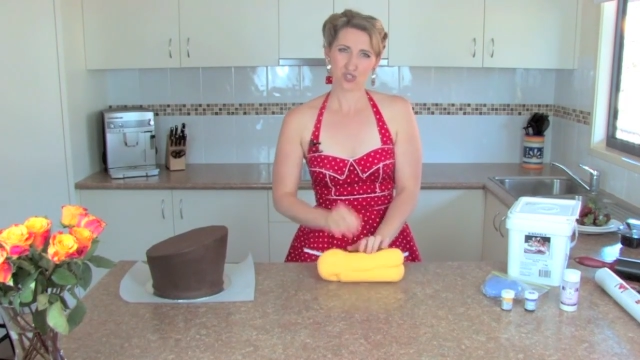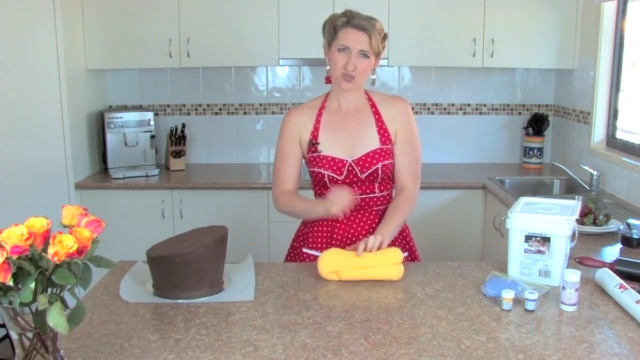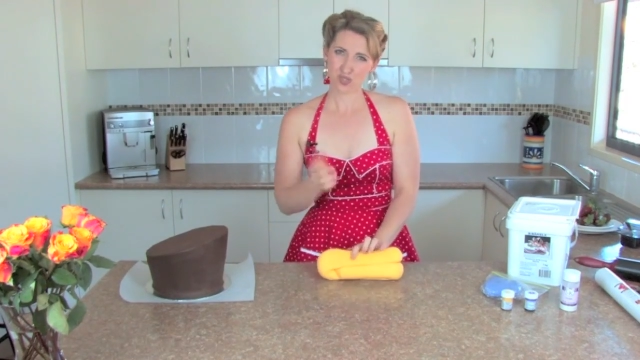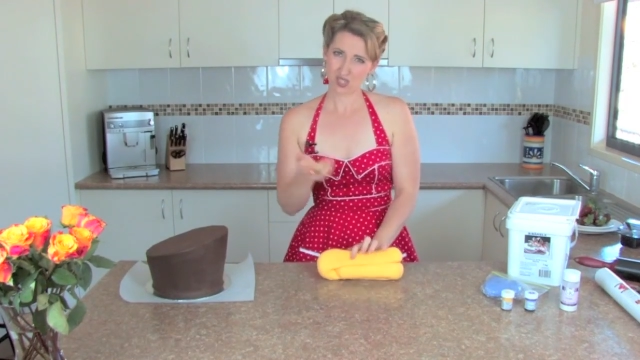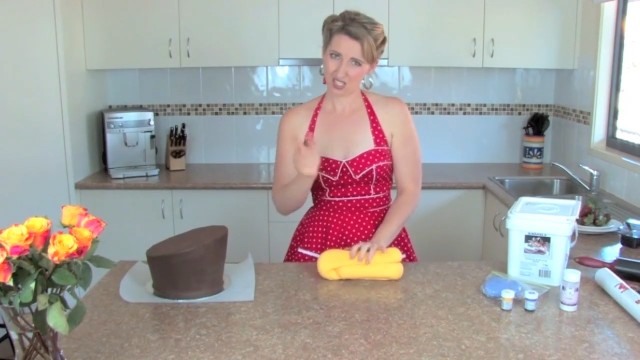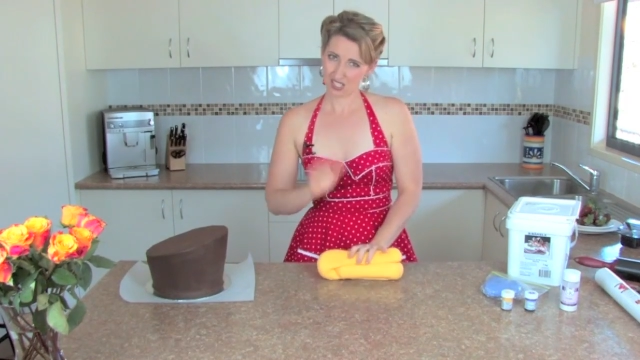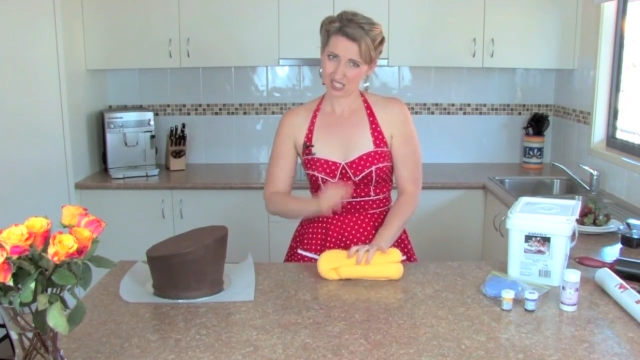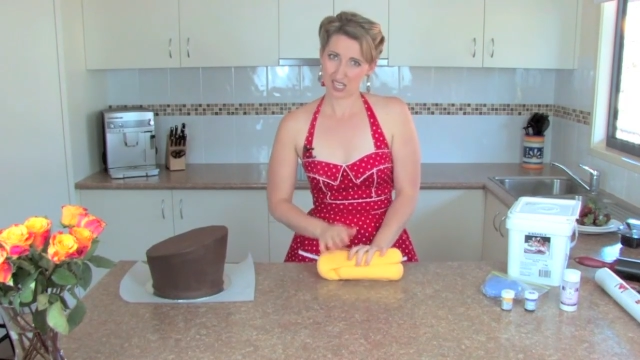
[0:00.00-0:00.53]
so
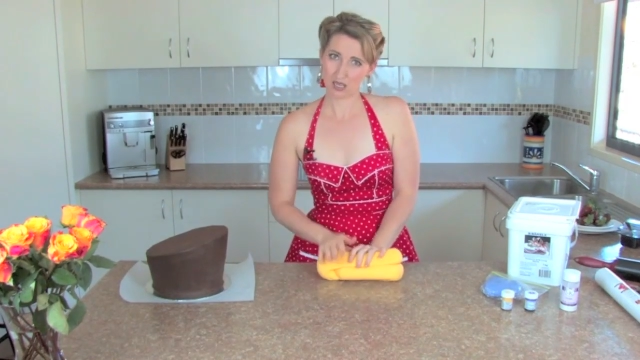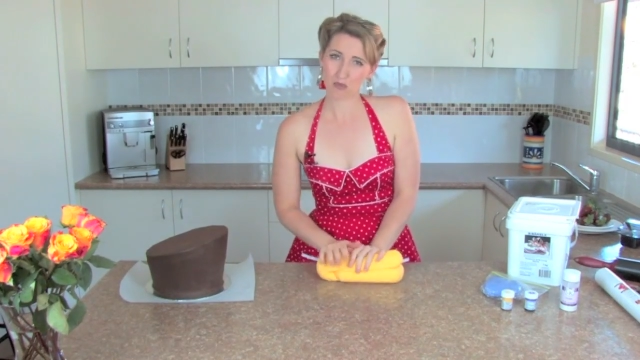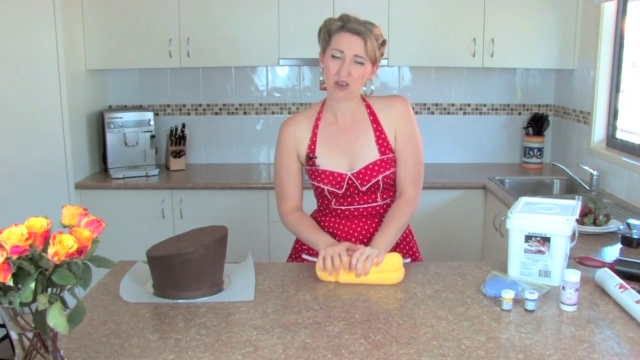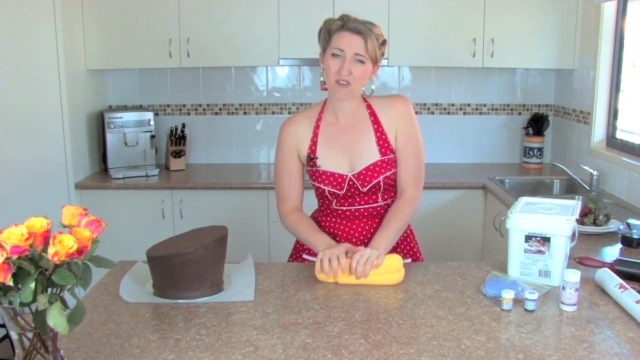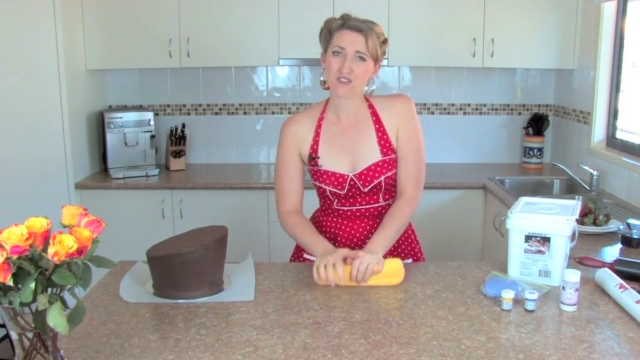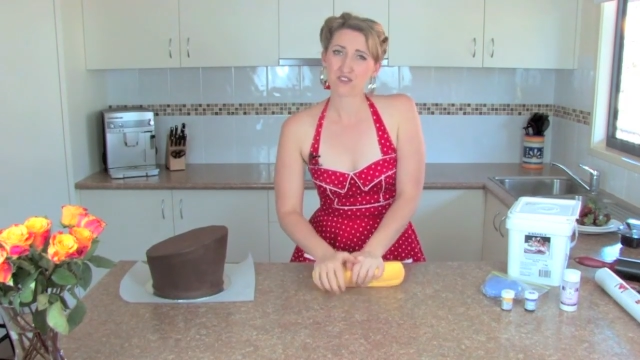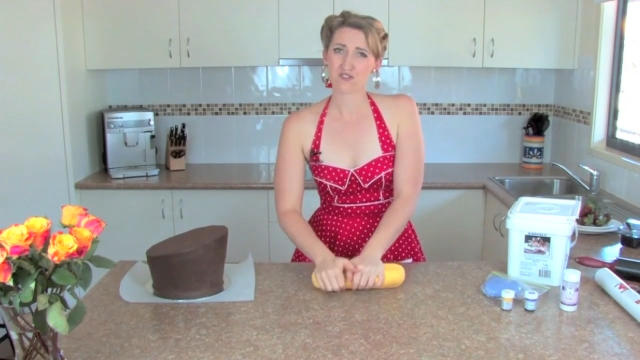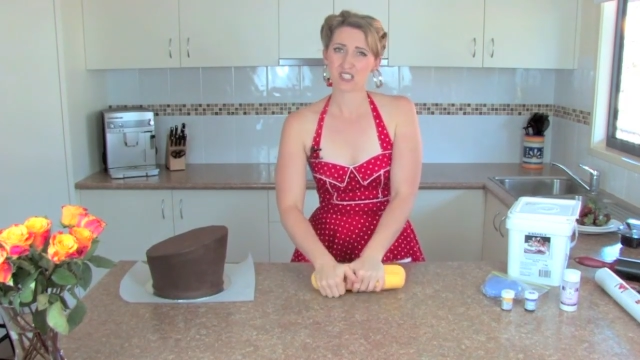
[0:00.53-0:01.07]
that'll take
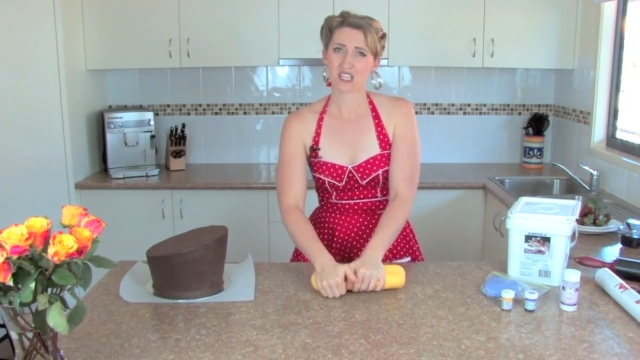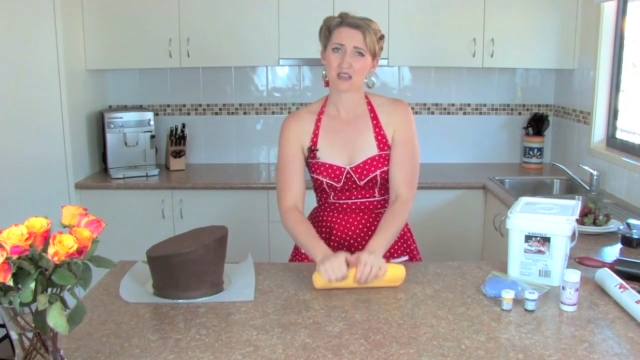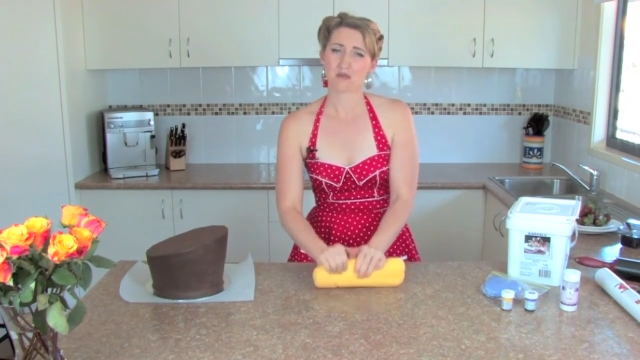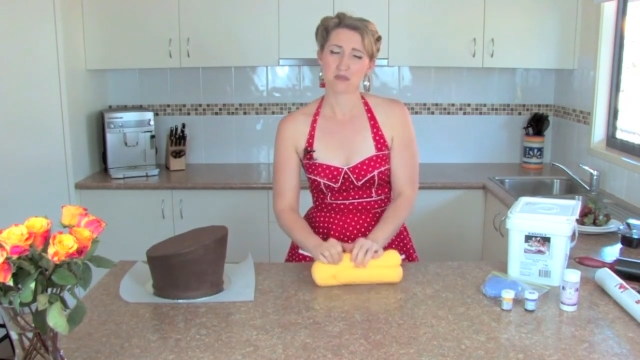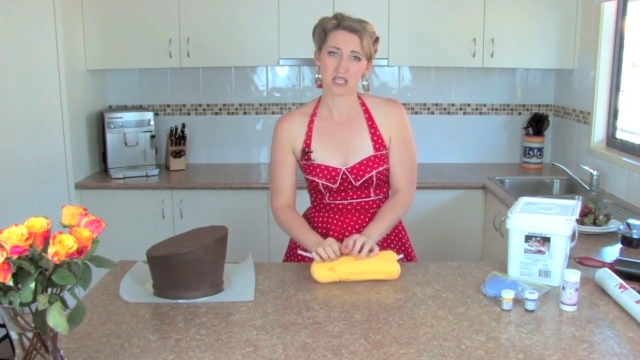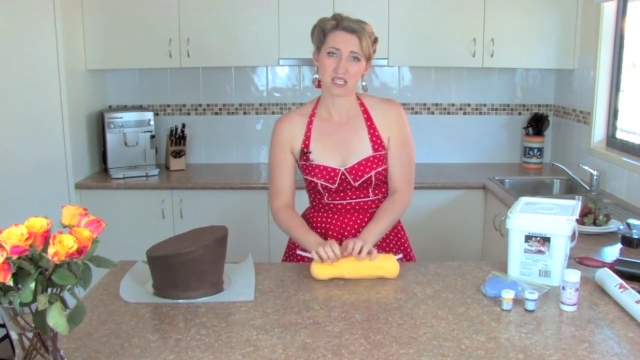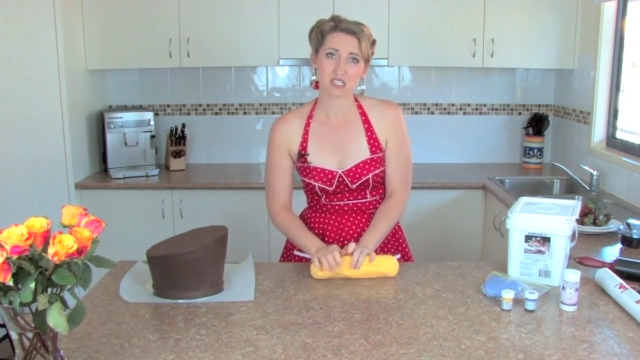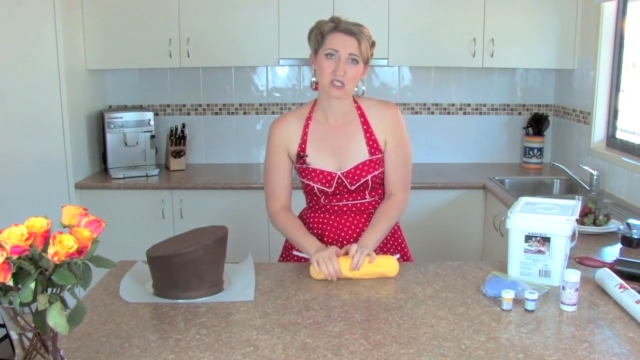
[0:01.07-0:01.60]
about 15
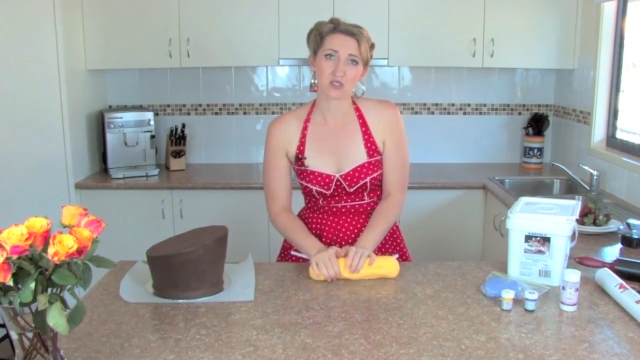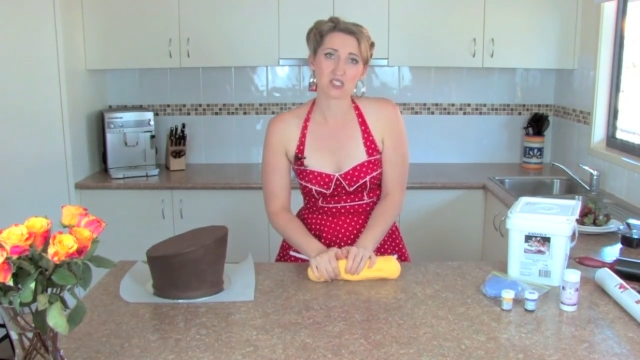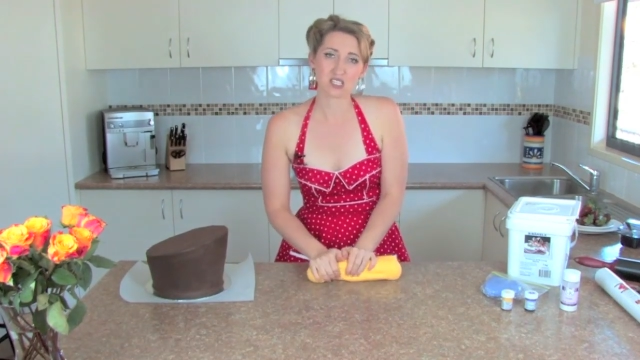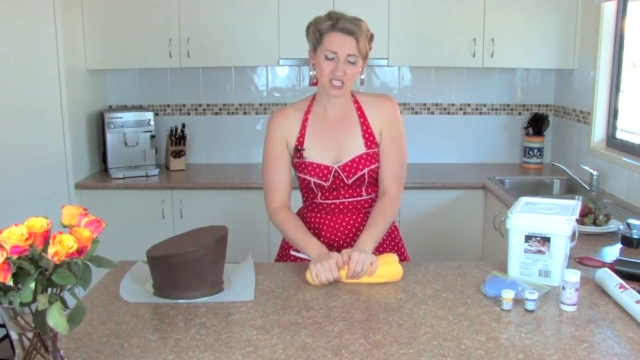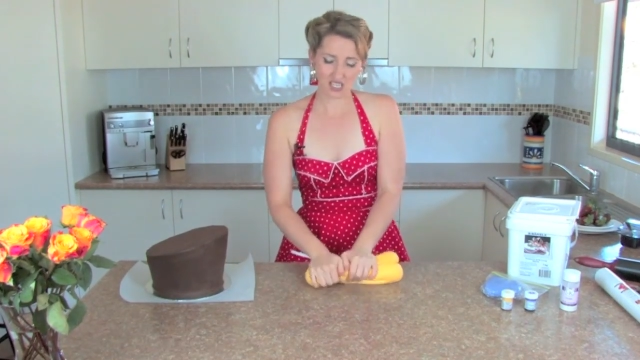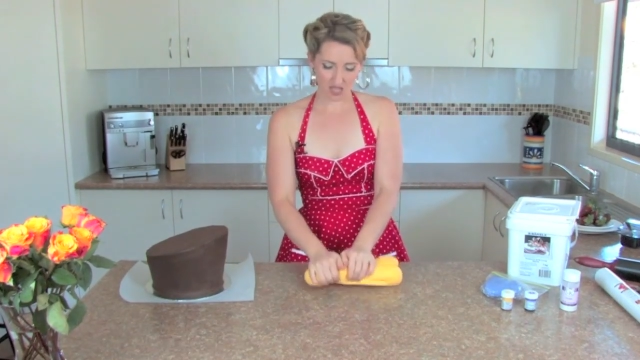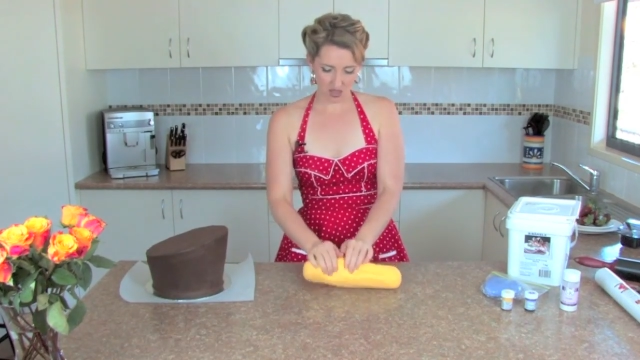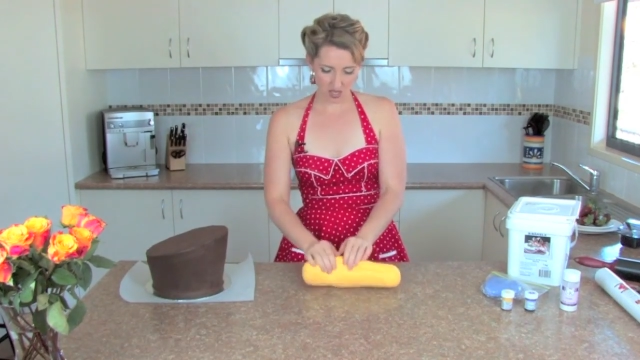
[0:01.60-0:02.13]
minutes
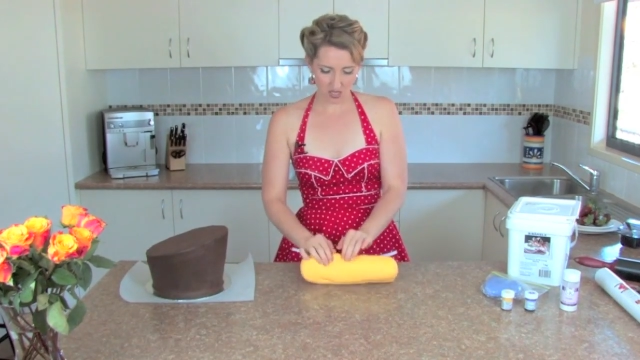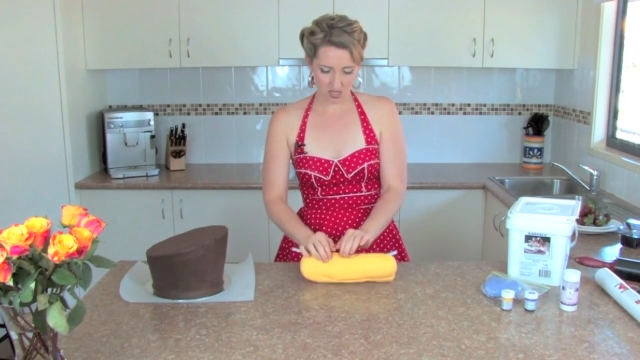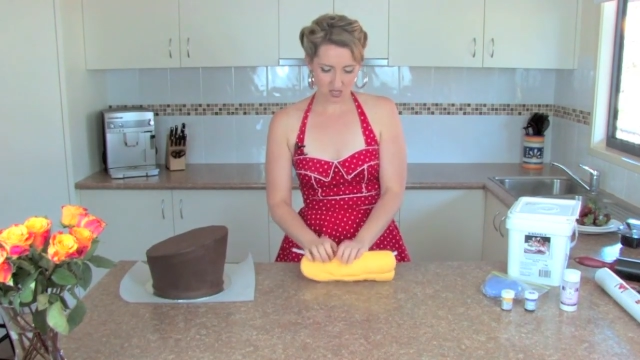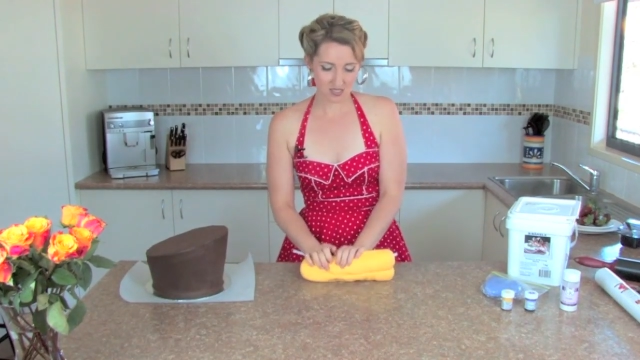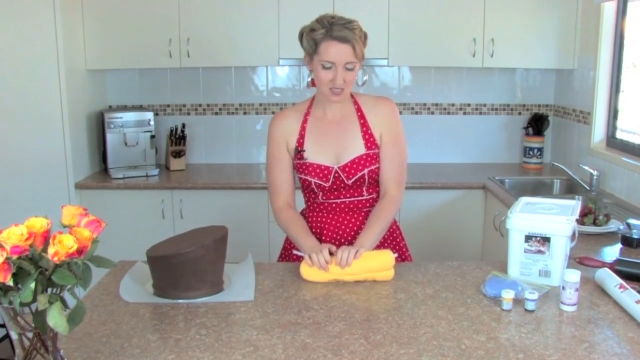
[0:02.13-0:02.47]
altogether.